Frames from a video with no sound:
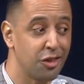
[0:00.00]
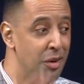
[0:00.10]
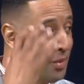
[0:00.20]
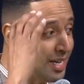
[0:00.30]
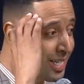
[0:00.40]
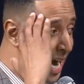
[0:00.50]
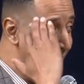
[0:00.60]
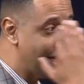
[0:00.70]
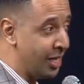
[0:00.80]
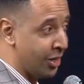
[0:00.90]
their
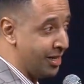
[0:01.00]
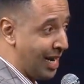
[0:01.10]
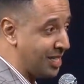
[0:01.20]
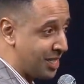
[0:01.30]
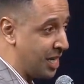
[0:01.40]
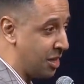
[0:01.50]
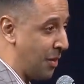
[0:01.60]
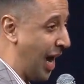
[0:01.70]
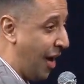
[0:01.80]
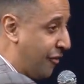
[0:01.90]
mentality could not see them
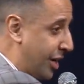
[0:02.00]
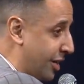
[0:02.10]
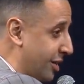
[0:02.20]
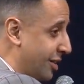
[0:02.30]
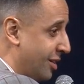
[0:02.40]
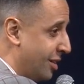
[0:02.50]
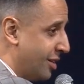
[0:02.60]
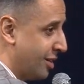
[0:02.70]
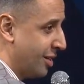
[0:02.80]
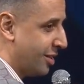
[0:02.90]
having
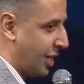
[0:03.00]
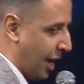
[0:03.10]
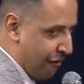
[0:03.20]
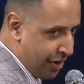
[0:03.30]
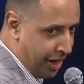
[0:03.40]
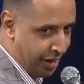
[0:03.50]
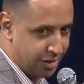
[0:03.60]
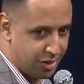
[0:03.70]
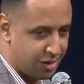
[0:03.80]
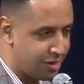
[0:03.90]
the
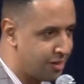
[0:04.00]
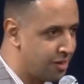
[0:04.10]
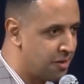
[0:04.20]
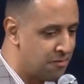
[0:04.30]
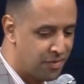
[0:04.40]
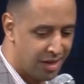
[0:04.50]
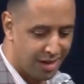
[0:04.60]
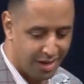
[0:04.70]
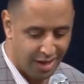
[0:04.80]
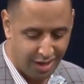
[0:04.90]
evidence.
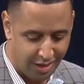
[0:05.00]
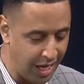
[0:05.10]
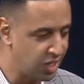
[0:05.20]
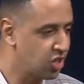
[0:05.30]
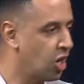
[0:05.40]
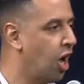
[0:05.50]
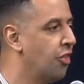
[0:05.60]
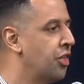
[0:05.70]
They saw